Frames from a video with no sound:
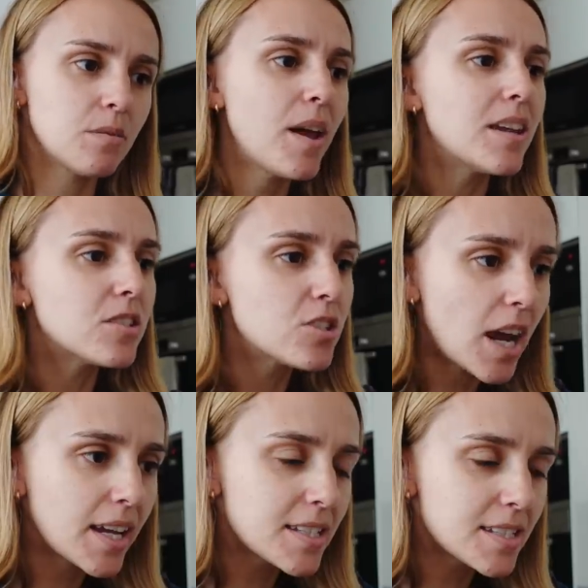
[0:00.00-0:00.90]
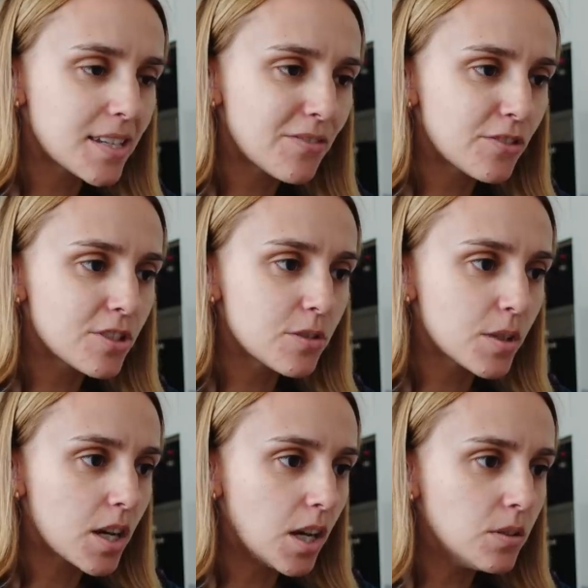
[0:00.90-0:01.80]
Wait, jacket's different to
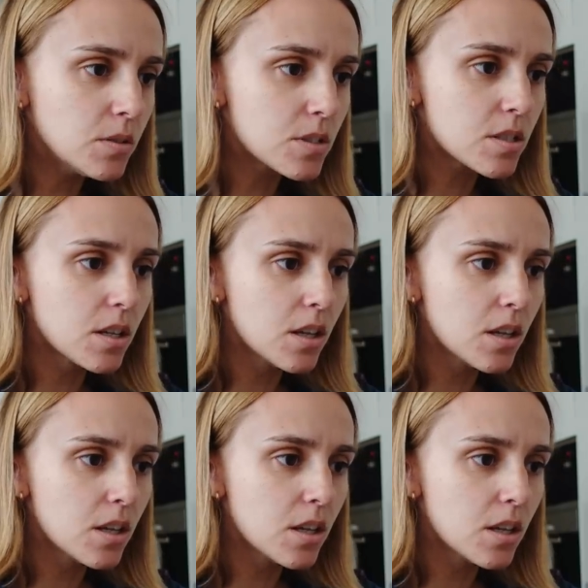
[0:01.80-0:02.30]
a coat?